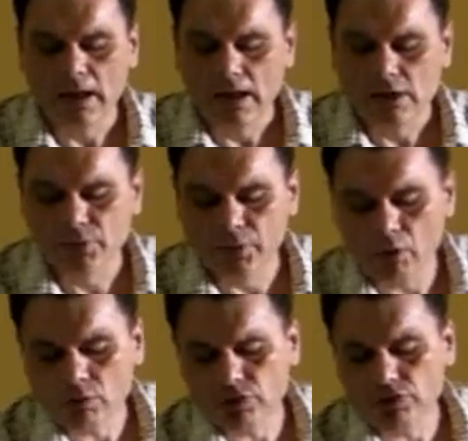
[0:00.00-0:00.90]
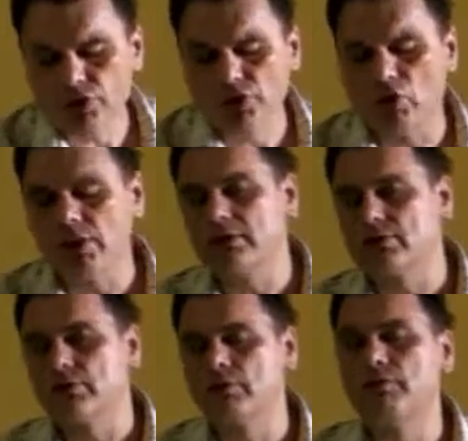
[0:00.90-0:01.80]
So we also use going
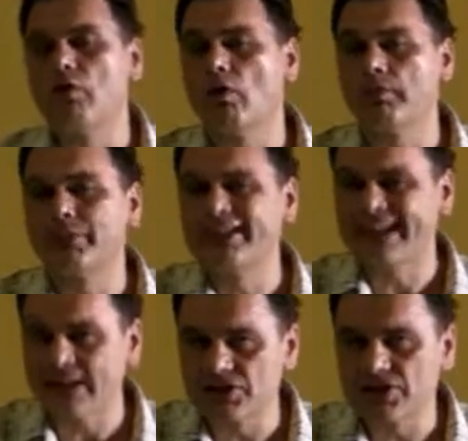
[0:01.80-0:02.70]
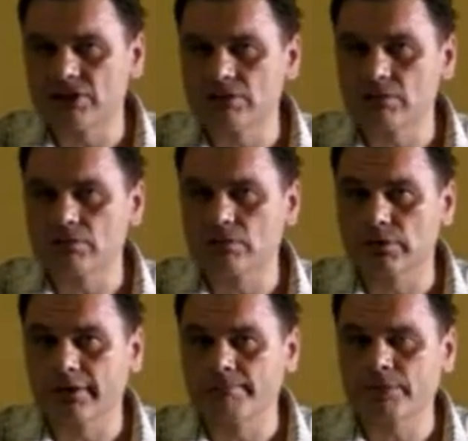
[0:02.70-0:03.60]
to for predictions also,
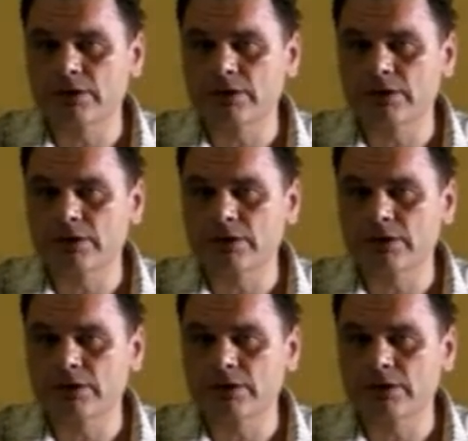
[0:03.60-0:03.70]
yeah?